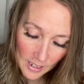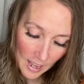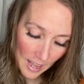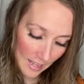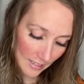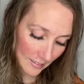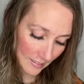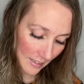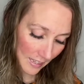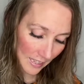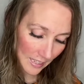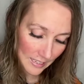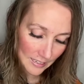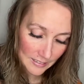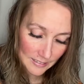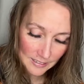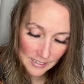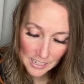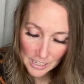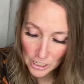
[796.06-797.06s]
as they
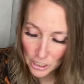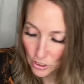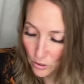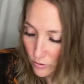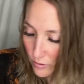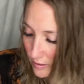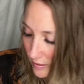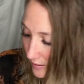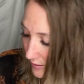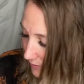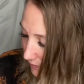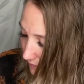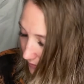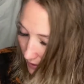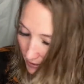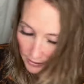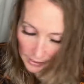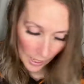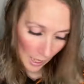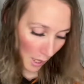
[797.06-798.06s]
continue to
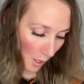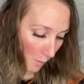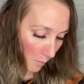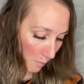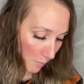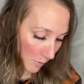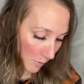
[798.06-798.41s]
develop,